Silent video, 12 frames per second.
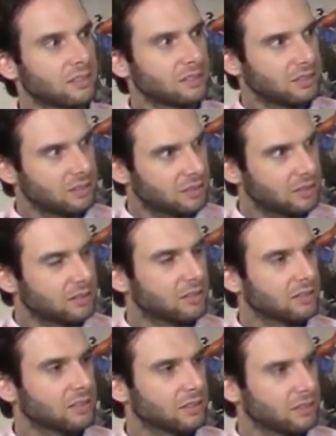
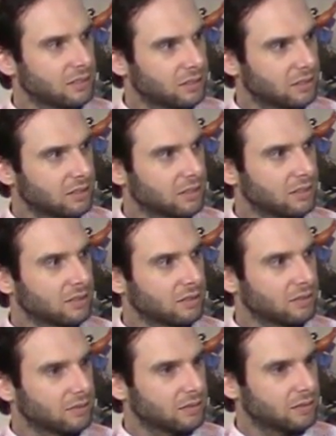
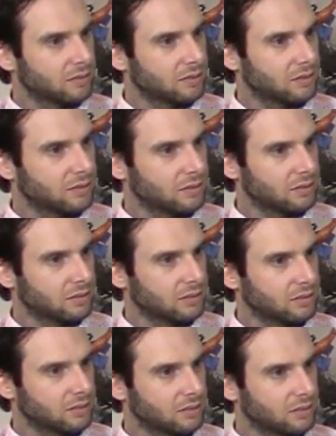
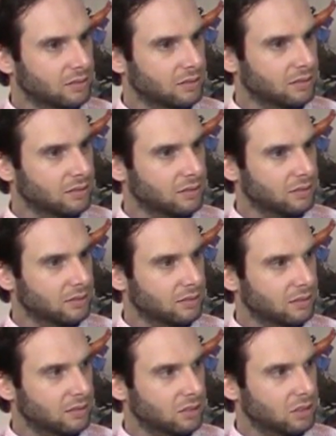
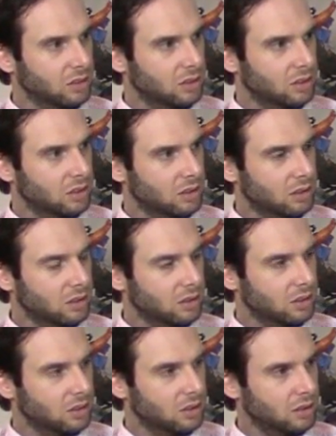
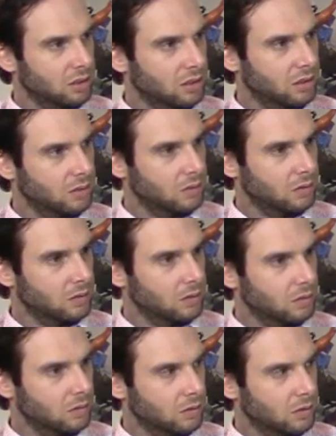
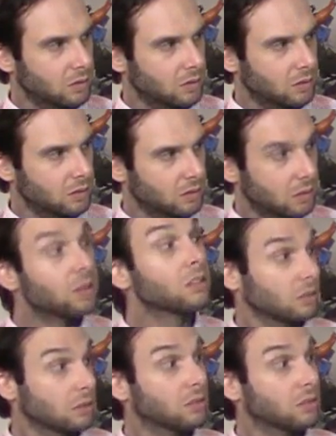The person shown says nothing.